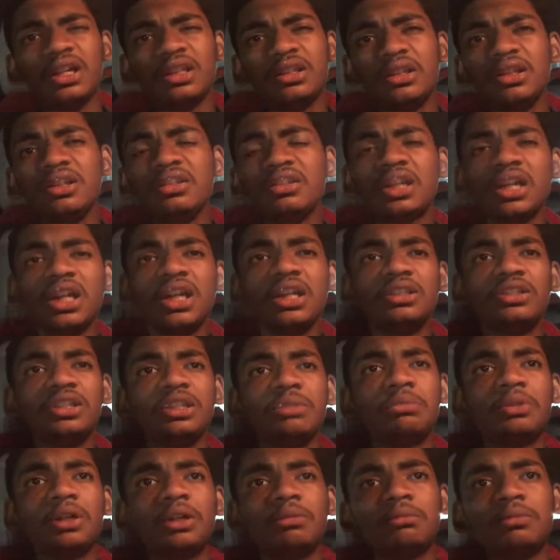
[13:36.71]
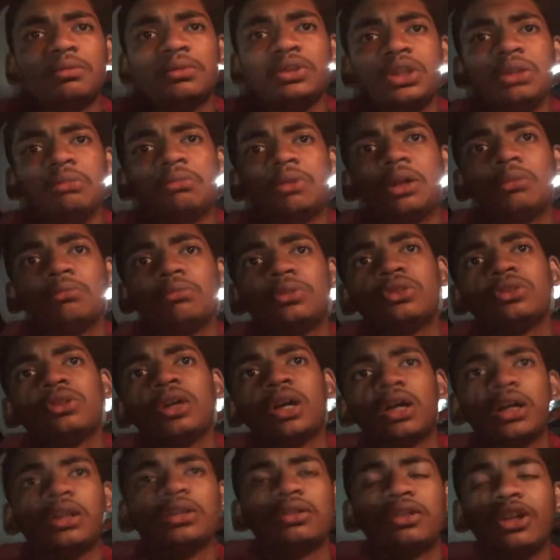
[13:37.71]
this car Jeep
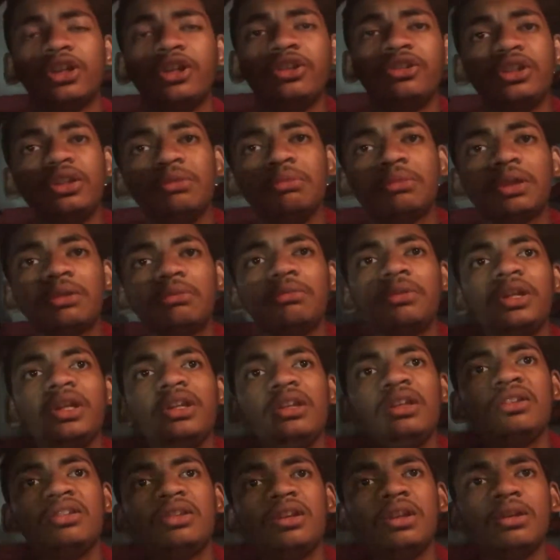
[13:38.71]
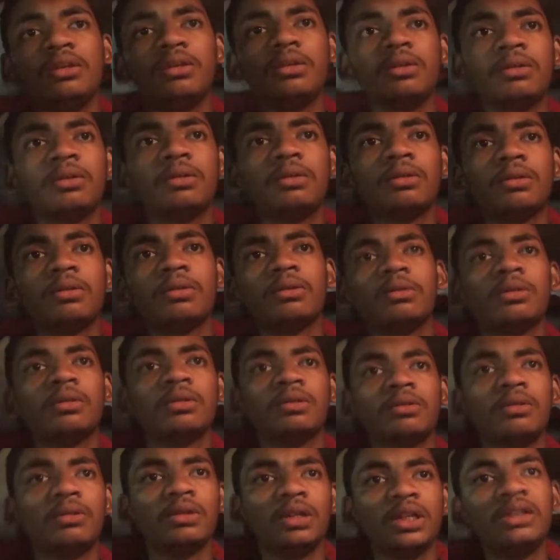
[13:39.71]
company is
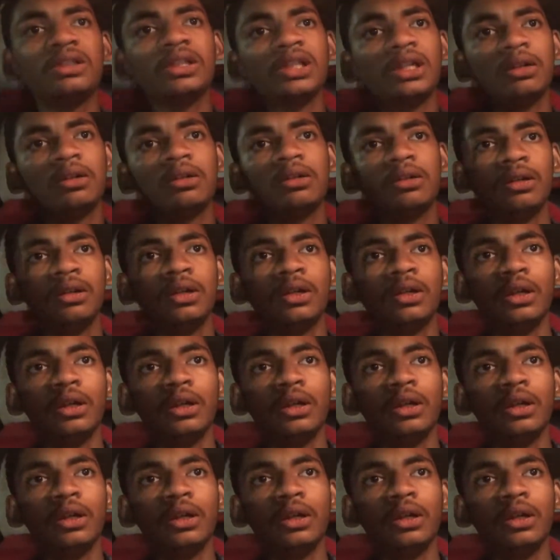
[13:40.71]
in, let's say,